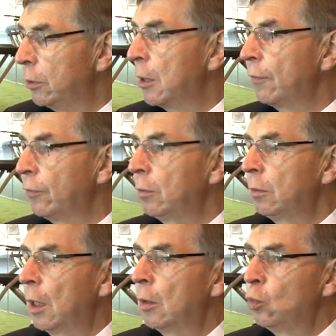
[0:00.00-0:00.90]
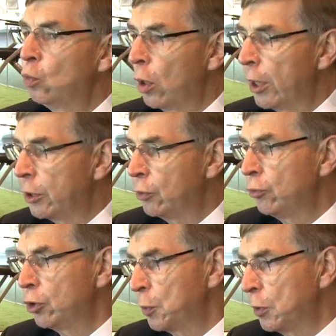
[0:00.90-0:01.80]
You mm. have a, a, wider
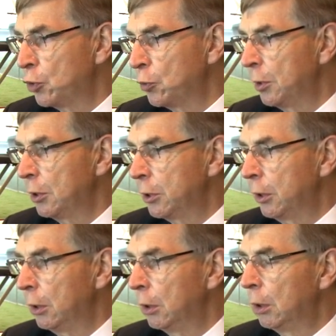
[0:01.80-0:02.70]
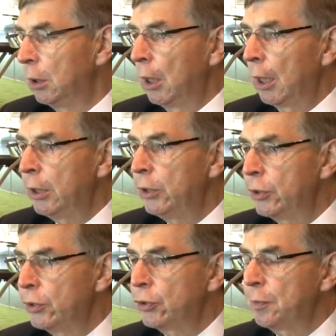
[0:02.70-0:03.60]
responsibility, mm-hmm. and it
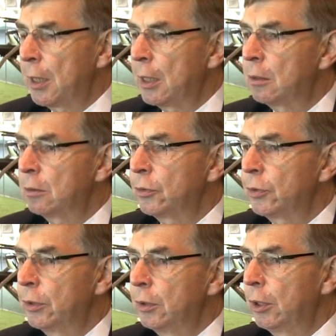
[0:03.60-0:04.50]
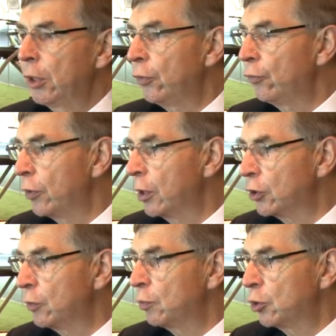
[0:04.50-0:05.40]
is about getting
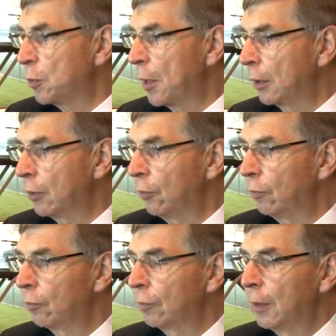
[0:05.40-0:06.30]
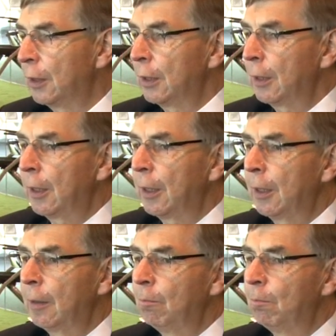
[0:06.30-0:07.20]
things in perspective.
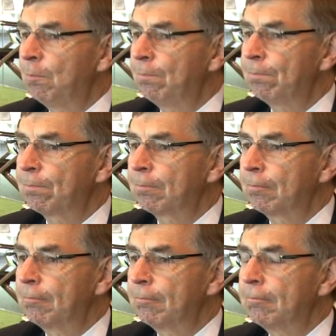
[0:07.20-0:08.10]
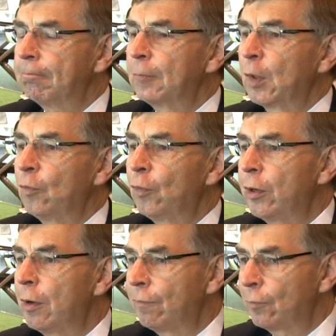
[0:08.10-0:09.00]
Um,
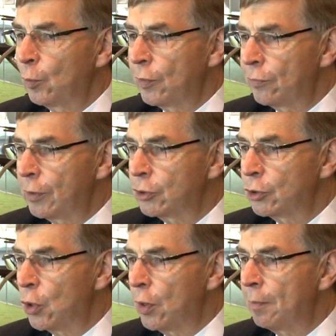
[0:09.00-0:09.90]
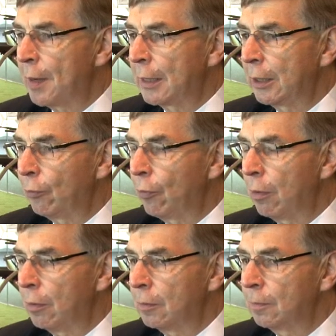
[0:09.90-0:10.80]
very often, when things are going badly
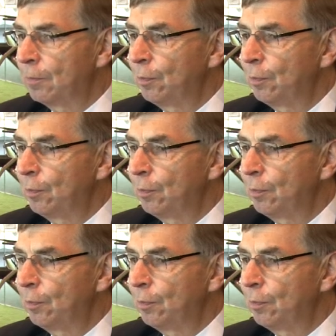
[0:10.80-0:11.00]
wrong,